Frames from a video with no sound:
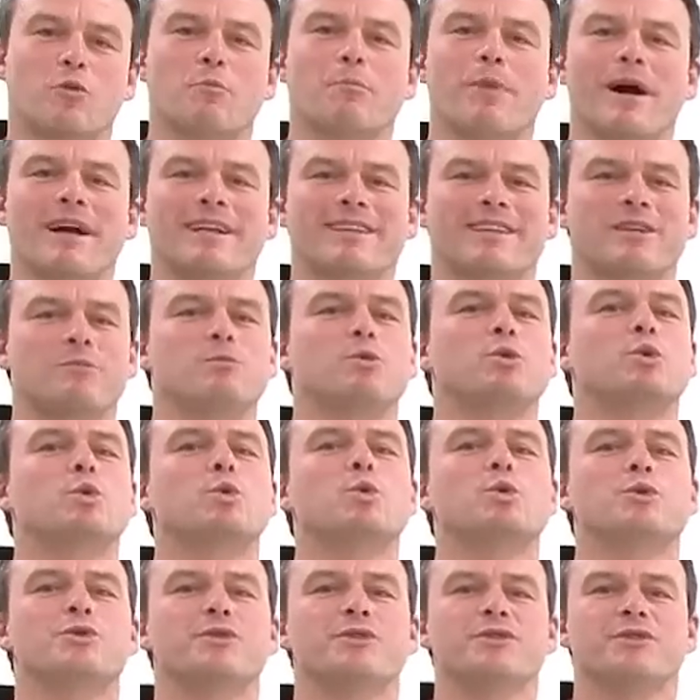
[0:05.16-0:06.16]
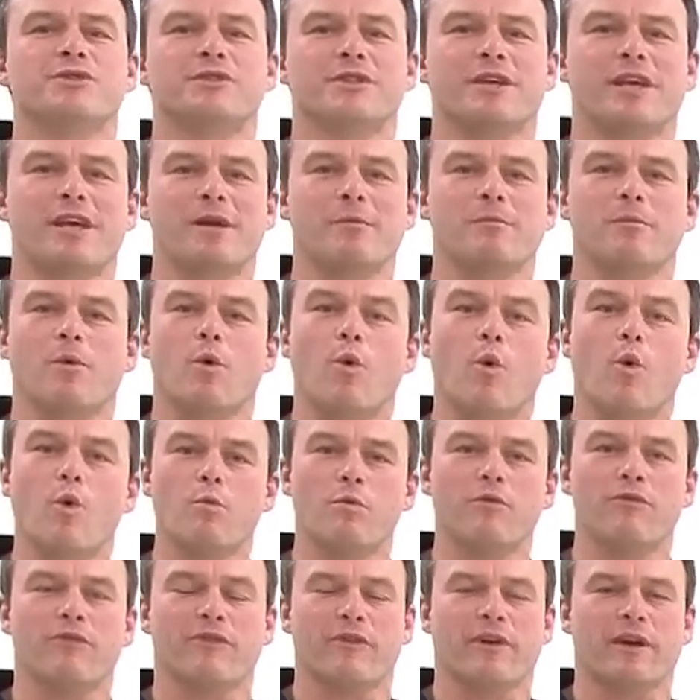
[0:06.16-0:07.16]
today I'd like to show you the
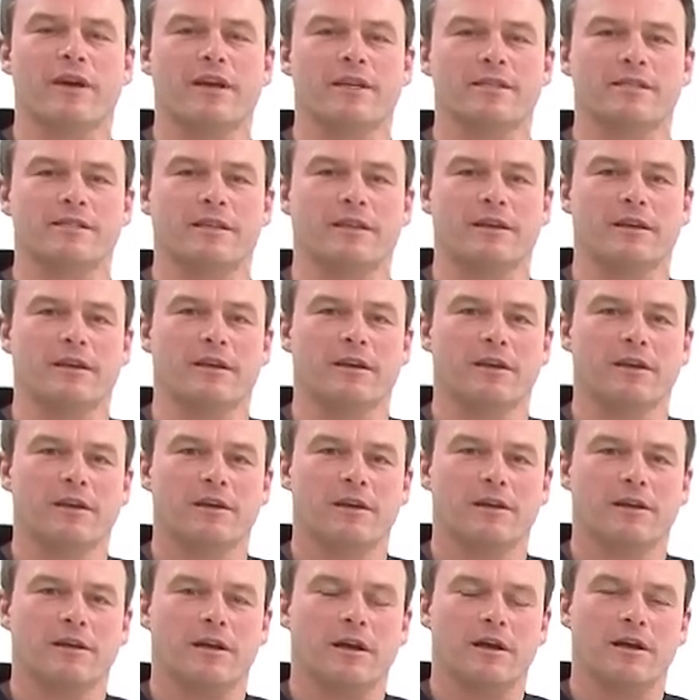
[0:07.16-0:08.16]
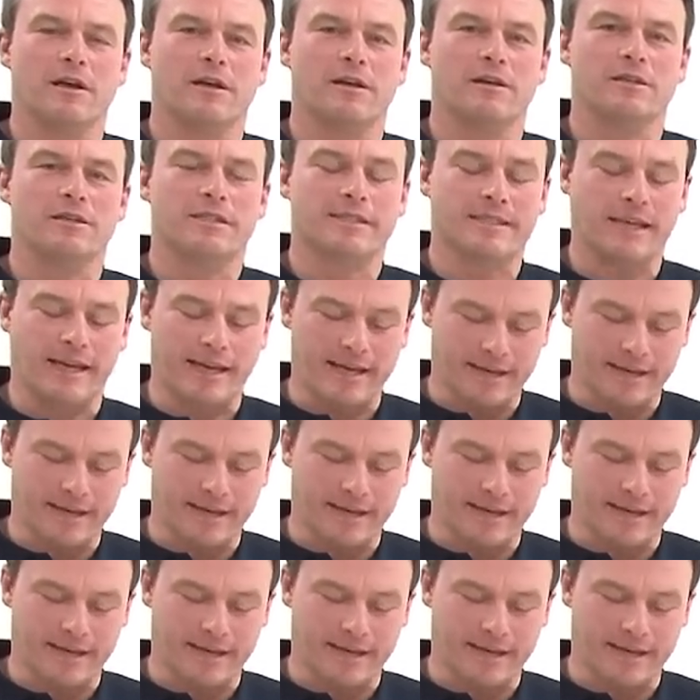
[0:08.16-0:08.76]
compact router modular system.